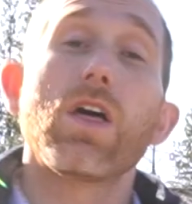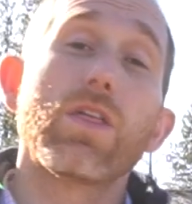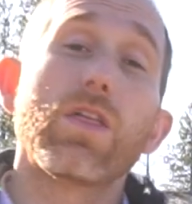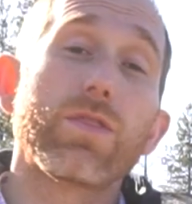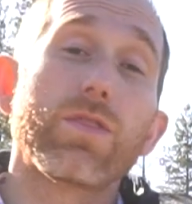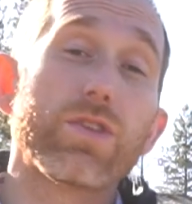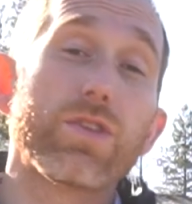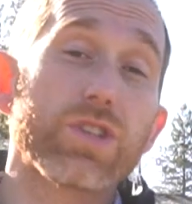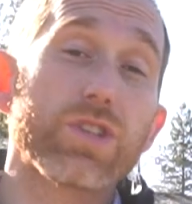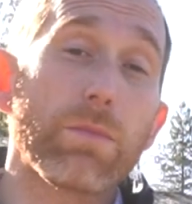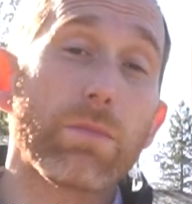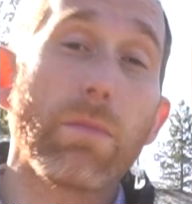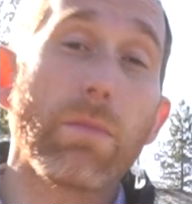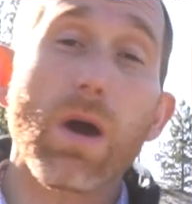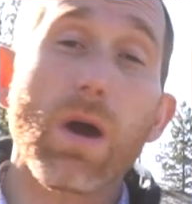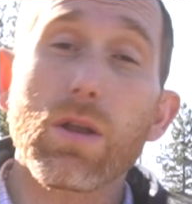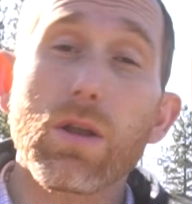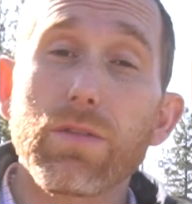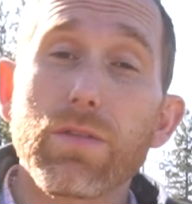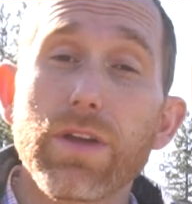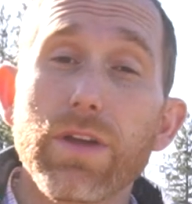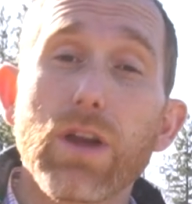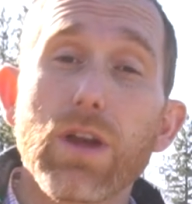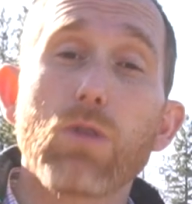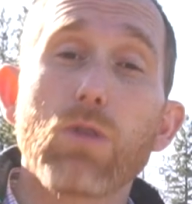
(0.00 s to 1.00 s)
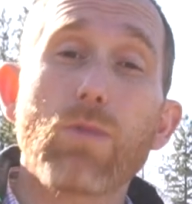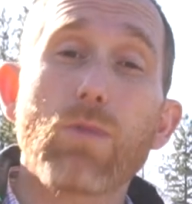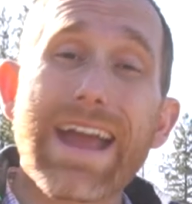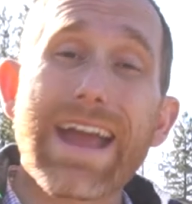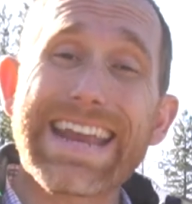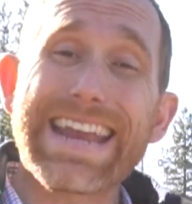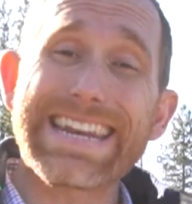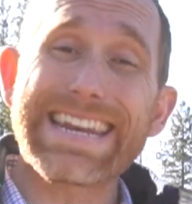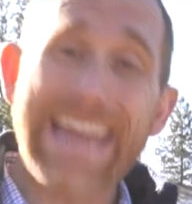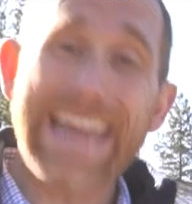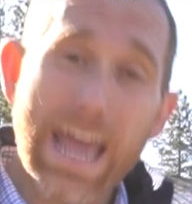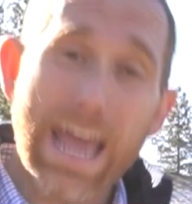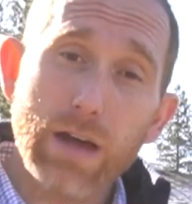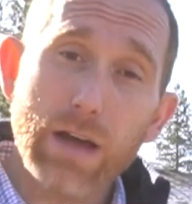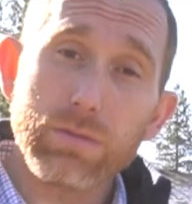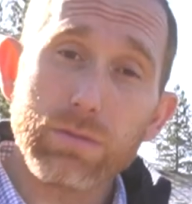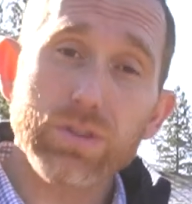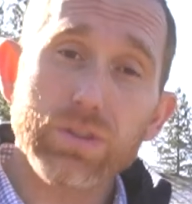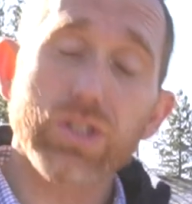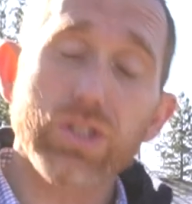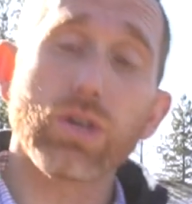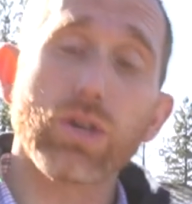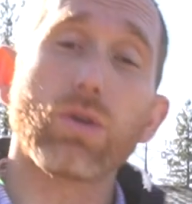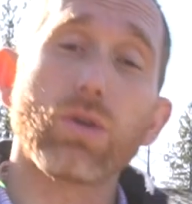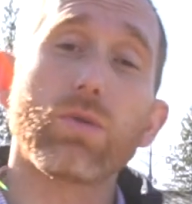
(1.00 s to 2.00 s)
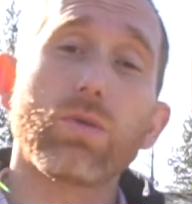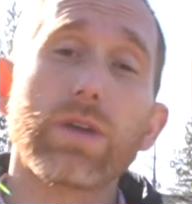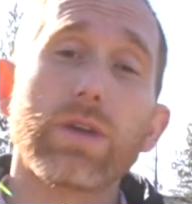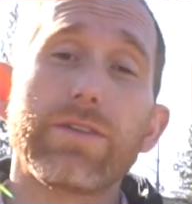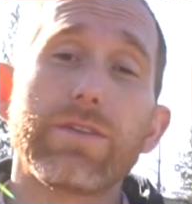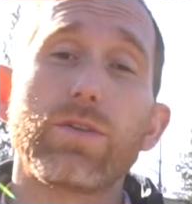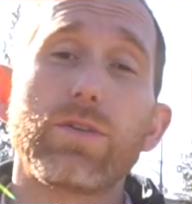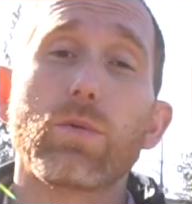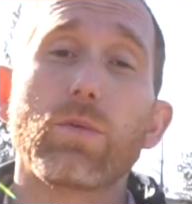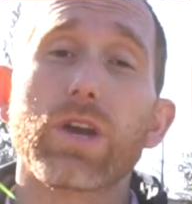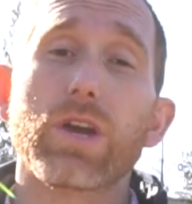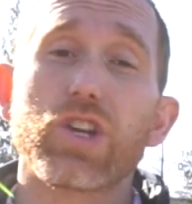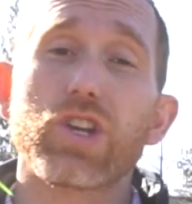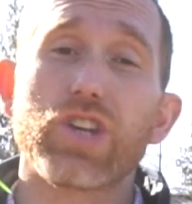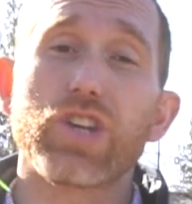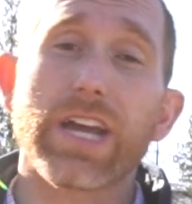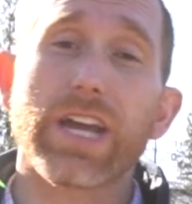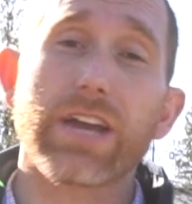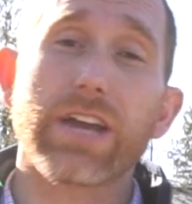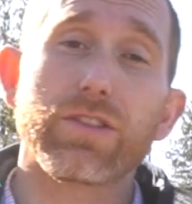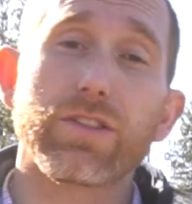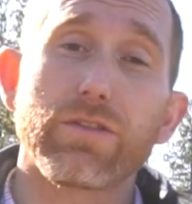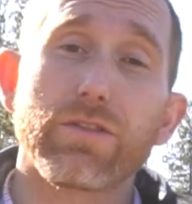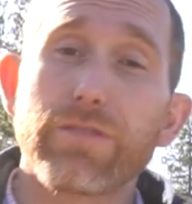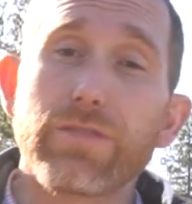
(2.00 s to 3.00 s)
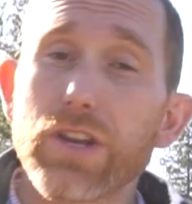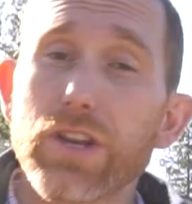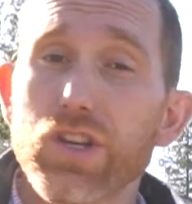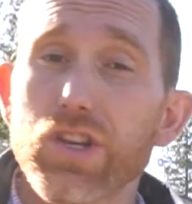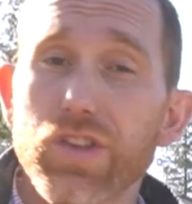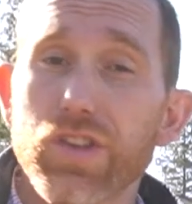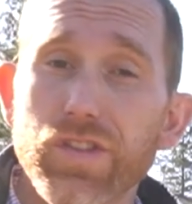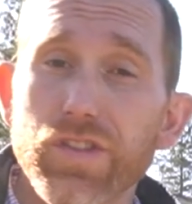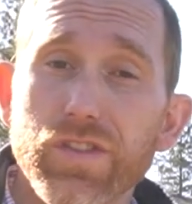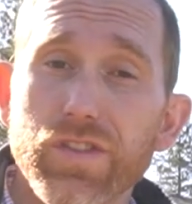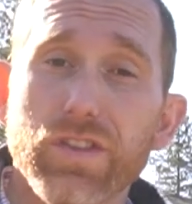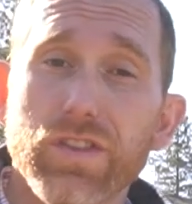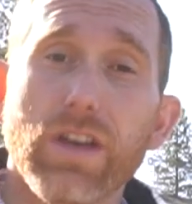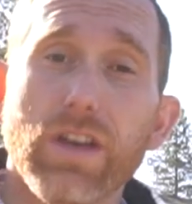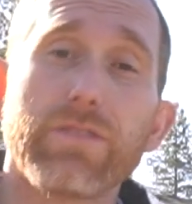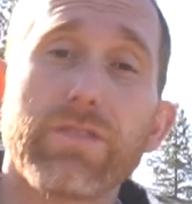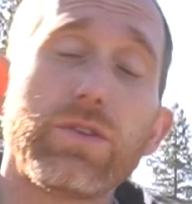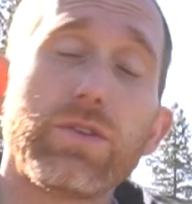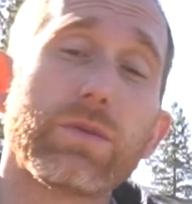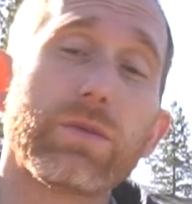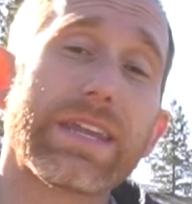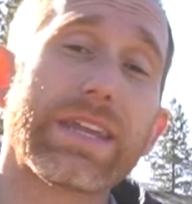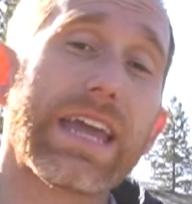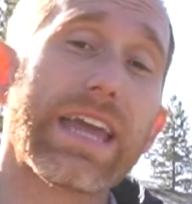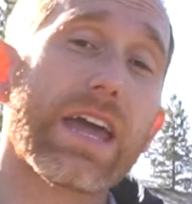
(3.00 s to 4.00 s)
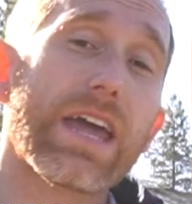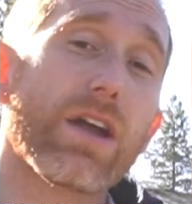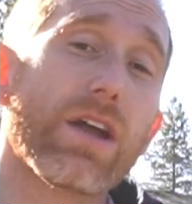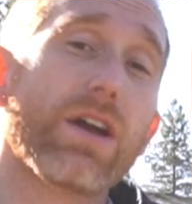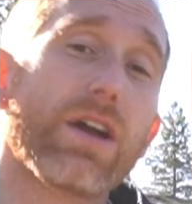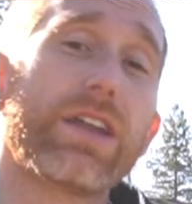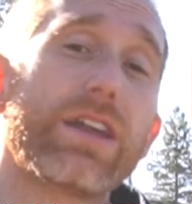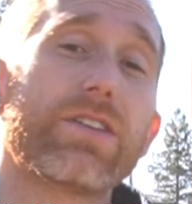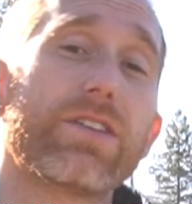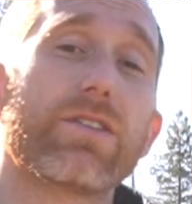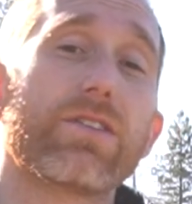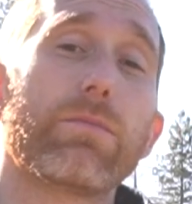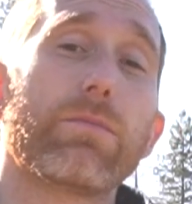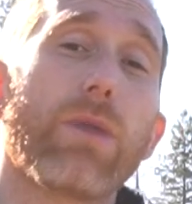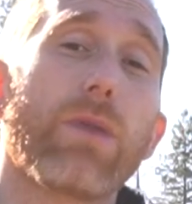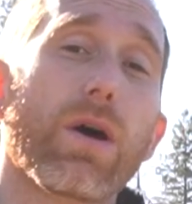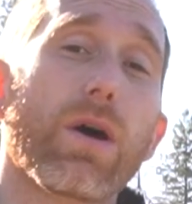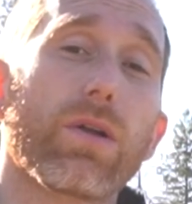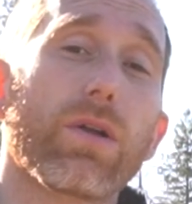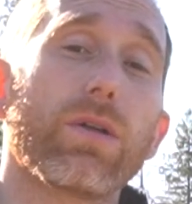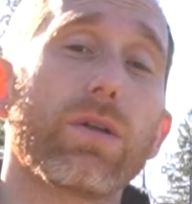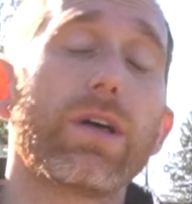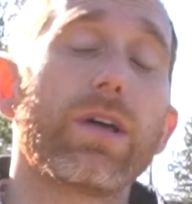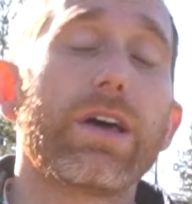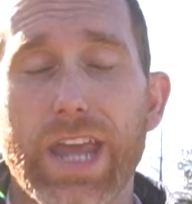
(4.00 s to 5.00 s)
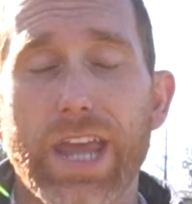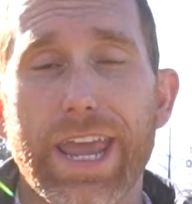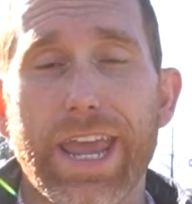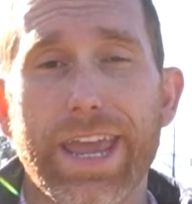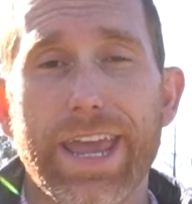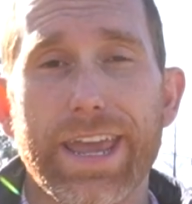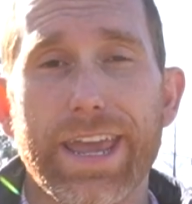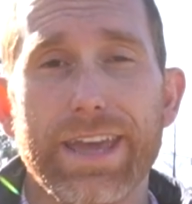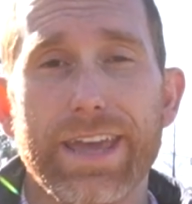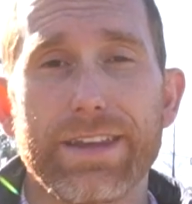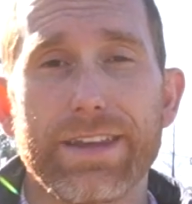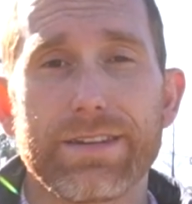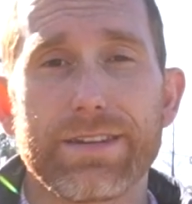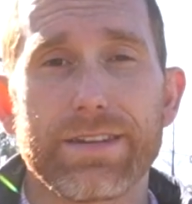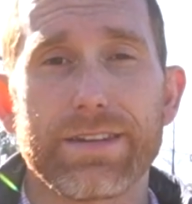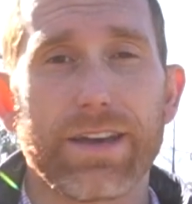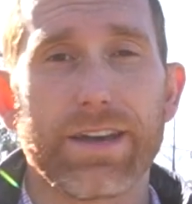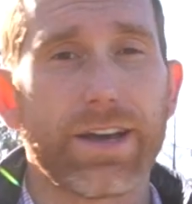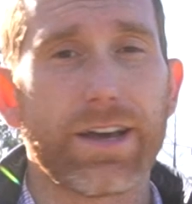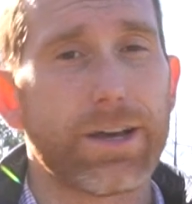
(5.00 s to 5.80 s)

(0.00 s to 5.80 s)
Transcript: There's a model there right now, so if you want to check out their finishes and stuff, you can head on into the model and